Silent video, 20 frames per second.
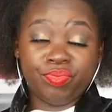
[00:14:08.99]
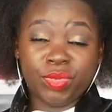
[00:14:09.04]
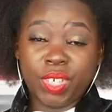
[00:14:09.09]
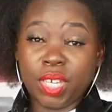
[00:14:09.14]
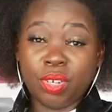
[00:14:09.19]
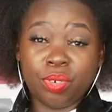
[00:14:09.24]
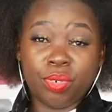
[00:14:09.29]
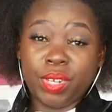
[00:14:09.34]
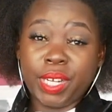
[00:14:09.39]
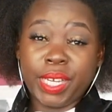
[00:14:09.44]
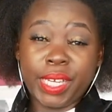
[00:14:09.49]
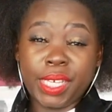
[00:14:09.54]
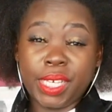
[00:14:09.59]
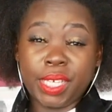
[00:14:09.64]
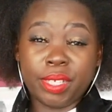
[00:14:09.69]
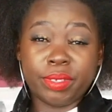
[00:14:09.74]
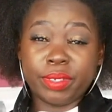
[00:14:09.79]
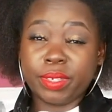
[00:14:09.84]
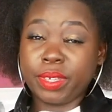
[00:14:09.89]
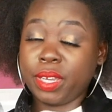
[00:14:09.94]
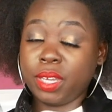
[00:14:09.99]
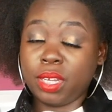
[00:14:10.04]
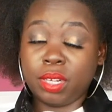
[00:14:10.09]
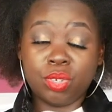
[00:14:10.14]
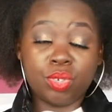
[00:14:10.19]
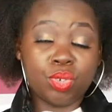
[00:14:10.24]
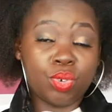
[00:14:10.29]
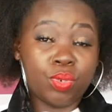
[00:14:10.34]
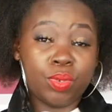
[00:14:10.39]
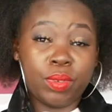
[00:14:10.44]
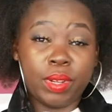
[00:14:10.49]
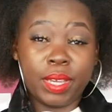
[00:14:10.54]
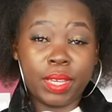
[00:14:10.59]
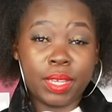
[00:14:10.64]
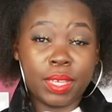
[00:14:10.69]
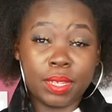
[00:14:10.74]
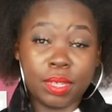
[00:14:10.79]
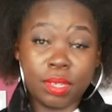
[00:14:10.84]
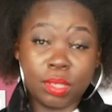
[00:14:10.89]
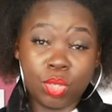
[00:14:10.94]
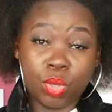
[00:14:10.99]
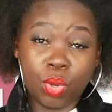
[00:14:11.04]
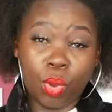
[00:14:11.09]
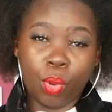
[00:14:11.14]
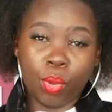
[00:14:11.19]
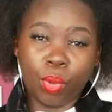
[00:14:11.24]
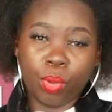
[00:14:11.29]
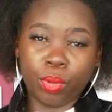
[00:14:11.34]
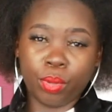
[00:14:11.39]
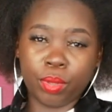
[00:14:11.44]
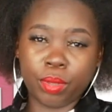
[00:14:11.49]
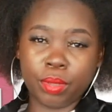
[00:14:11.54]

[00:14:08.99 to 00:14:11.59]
I don't like it. I don't like it at all.